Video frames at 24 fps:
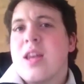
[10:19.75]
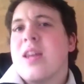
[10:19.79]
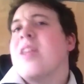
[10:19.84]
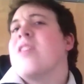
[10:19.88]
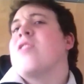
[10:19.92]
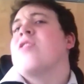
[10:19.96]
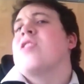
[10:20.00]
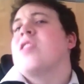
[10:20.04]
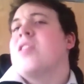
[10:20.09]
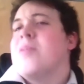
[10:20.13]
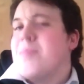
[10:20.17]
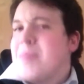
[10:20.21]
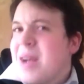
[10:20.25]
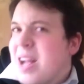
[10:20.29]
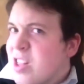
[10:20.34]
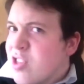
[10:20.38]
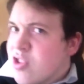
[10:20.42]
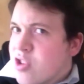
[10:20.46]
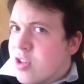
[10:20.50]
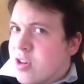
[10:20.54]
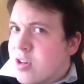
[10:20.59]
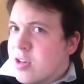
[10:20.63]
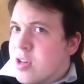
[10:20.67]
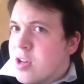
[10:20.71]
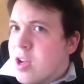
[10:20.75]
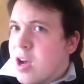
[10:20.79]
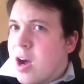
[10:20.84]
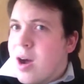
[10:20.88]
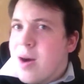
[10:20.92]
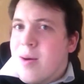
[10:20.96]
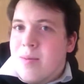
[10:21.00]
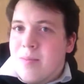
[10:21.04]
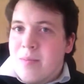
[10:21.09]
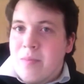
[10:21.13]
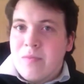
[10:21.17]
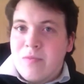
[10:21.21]
Now you can imagine,
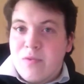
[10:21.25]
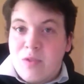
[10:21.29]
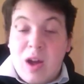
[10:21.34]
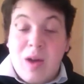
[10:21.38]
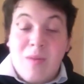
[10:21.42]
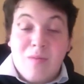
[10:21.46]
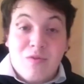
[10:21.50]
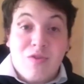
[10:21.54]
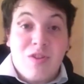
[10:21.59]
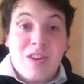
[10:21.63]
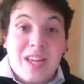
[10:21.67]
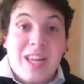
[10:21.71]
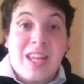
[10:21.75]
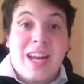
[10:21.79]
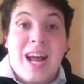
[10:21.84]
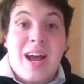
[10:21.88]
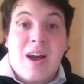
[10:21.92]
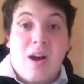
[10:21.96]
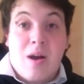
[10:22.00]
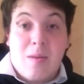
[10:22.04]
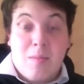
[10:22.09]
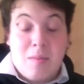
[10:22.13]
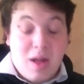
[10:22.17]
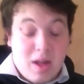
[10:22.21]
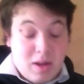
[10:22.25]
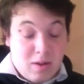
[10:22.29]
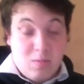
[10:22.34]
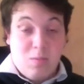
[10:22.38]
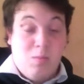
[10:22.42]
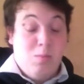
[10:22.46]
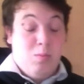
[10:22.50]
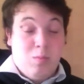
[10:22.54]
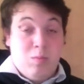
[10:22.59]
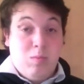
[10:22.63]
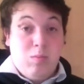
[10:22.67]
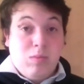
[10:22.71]
I'm freaking out. I'm like,
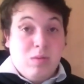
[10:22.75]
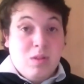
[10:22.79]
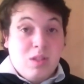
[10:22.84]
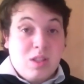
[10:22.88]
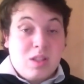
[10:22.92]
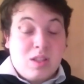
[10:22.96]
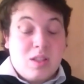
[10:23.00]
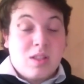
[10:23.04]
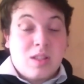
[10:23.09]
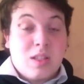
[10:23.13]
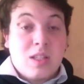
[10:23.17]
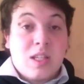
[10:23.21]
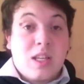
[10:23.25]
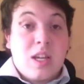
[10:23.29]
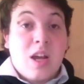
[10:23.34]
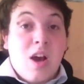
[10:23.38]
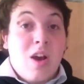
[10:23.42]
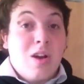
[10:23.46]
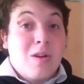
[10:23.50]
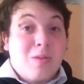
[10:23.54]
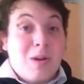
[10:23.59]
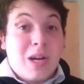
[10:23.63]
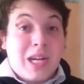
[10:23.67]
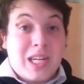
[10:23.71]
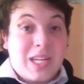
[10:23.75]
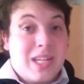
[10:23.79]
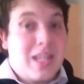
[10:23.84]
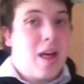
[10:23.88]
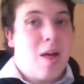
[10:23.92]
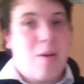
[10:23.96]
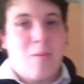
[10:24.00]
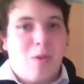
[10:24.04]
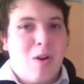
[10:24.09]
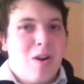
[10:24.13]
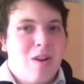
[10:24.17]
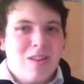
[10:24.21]
what? No,
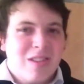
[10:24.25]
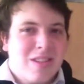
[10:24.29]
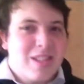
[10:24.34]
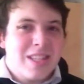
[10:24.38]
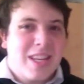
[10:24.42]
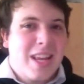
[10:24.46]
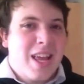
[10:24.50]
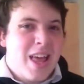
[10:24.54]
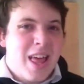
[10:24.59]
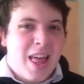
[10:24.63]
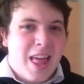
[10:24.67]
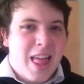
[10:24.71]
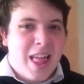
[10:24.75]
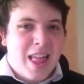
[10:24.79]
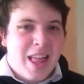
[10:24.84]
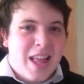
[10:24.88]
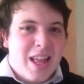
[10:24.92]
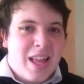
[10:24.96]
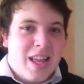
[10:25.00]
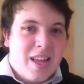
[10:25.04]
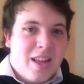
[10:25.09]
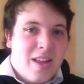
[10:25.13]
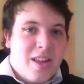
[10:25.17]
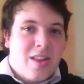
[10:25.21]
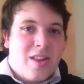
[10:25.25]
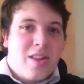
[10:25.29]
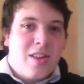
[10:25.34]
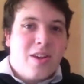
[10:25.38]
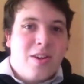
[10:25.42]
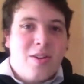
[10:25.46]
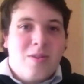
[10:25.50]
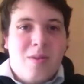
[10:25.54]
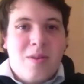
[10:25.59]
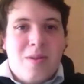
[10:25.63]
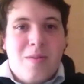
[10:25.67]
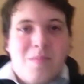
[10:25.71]
what?
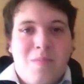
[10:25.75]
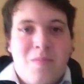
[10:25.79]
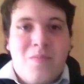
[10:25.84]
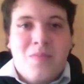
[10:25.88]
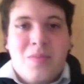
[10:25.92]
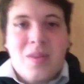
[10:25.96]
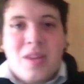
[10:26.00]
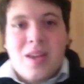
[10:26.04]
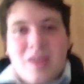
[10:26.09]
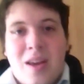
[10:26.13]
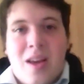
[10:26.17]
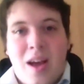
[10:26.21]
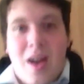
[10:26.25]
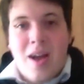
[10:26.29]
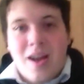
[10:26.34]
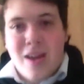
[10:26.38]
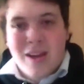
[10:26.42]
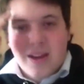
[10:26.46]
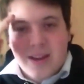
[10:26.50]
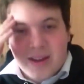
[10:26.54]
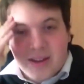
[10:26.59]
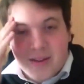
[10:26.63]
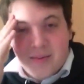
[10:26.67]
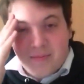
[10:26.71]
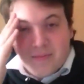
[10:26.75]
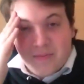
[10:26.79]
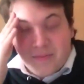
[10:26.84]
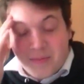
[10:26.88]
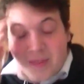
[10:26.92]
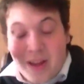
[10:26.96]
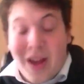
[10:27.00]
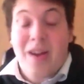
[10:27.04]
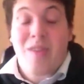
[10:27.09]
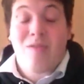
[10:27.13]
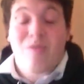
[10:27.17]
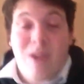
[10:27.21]
So I
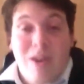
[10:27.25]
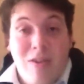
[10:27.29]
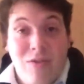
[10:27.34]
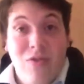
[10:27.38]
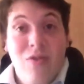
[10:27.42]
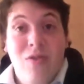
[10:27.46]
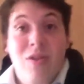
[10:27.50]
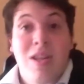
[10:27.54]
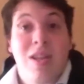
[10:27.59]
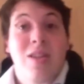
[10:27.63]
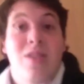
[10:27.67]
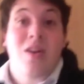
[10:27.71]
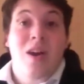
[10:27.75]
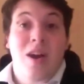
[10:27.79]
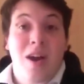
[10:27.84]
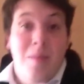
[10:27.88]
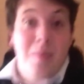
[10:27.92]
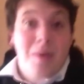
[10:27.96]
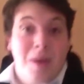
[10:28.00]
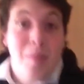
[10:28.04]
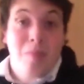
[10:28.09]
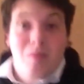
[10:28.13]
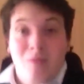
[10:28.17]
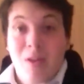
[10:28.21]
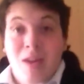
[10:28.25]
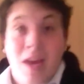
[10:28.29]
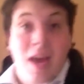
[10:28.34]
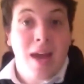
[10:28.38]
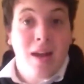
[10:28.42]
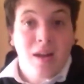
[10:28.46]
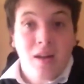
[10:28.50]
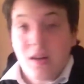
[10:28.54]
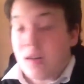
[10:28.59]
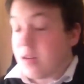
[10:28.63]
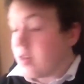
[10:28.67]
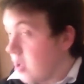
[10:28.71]
read through the entire paper
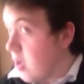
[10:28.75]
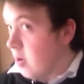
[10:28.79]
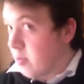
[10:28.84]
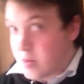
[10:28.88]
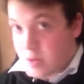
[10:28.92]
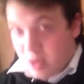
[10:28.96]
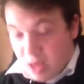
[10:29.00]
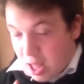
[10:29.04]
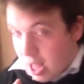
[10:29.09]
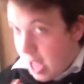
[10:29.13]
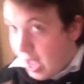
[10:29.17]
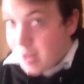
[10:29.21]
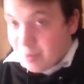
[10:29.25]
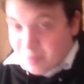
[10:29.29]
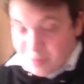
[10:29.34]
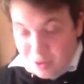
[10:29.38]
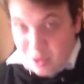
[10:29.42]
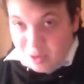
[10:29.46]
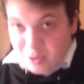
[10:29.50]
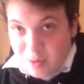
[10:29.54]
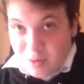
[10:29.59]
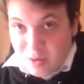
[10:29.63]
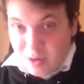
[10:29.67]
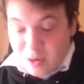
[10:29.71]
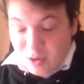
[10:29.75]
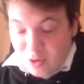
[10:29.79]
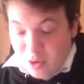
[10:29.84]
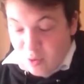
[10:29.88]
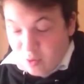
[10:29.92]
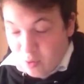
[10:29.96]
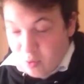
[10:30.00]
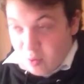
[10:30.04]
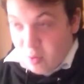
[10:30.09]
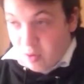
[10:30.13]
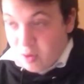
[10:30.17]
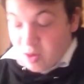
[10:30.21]
again. I was absolutely
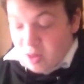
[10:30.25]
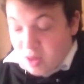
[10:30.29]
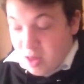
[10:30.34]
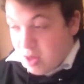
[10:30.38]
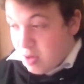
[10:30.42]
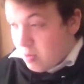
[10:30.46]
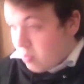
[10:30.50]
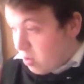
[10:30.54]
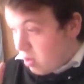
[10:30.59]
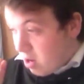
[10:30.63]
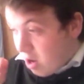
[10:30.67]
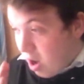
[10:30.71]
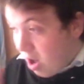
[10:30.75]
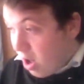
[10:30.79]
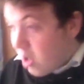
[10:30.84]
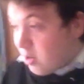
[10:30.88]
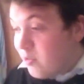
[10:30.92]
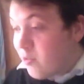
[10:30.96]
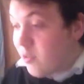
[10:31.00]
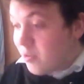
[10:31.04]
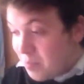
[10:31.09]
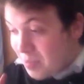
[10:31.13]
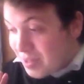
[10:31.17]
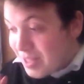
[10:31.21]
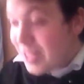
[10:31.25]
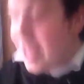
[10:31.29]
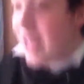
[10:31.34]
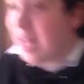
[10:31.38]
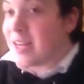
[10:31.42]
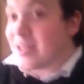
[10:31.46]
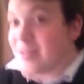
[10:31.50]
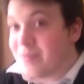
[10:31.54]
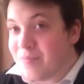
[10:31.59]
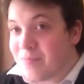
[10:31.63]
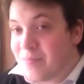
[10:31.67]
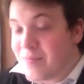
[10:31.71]
sure,
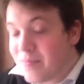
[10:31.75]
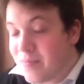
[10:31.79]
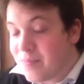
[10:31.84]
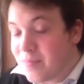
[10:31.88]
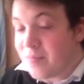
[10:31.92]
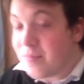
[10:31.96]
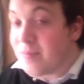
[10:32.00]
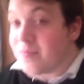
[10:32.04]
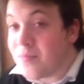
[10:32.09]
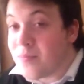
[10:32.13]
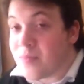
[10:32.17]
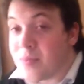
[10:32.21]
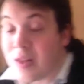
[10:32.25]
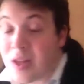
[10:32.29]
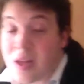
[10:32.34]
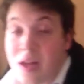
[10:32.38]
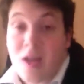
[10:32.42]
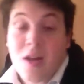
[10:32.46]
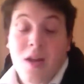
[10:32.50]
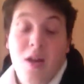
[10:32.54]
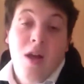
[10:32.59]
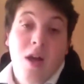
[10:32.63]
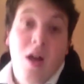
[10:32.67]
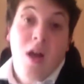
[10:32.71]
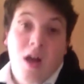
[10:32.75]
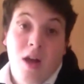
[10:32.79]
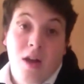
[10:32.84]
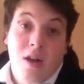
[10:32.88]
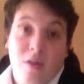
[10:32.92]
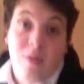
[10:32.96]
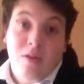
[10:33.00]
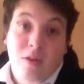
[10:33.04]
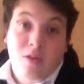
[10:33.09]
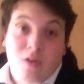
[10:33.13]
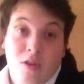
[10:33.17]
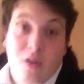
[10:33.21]
100%. I'd
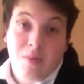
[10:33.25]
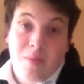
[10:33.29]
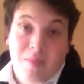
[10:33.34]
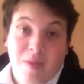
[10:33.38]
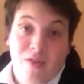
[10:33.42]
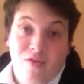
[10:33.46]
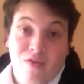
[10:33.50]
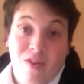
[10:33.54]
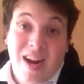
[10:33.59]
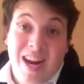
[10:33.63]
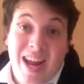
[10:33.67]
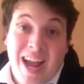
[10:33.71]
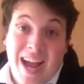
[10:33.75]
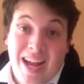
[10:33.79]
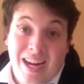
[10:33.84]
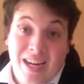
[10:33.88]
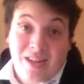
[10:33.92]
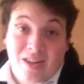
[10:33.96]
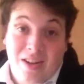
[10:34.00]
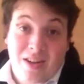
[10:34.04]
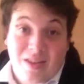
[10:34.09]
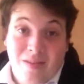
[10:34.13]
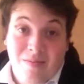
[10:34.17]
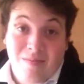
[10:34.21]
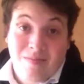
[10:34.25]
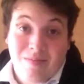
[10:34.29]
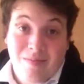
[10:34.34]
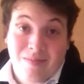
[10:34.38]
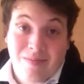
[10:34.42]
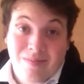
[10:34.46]
only gone and misread it, hadn't I?